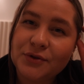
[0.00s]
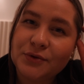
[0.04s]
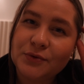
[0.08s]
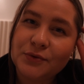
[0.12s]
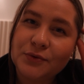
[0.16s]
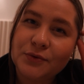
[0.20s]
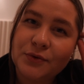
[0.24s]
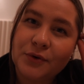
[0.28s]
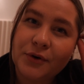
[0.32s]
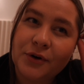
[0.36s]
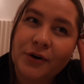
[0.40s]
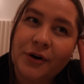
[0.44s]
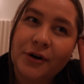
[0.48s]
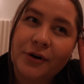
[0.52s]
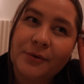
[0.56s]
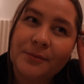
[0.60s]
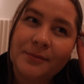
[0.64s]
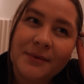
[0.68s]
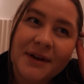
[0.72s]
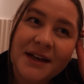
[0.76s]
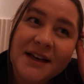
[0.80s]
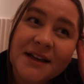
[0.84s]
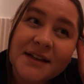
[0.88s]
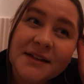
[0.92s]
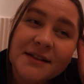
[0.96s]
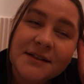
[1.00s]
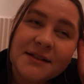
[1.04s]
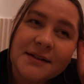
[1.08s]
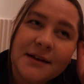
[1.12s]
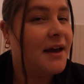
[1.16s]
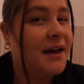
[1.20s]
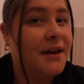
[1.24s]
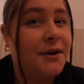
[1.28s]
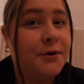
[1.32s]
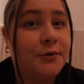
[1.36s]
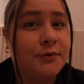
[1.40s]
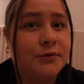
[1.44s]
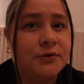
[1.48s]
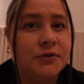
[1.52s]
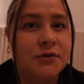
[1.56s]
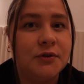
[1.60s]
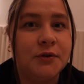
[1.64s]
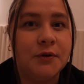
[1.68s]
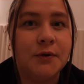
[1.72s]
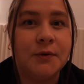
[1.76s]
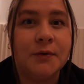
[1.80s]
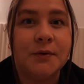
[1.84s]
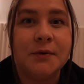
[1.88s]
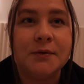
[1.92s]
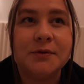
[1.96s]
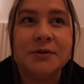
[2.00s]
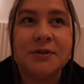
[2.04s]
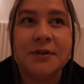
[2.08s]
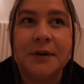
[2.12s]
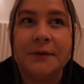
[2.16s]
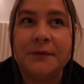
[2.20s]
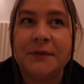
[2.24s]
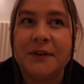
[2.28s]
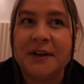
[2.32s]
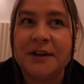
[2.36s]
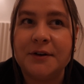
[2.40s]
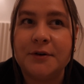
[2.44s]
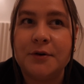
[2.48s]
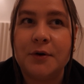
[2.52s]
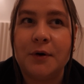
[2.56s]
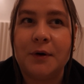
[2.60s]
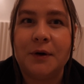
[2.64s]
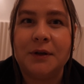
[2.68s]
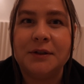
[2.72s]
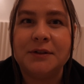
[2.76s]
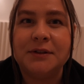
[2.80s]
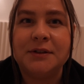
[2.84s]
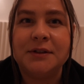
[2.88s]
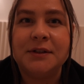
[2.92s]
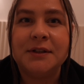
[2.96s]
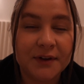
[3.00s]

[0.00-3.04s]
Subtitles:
to Hermes and also something called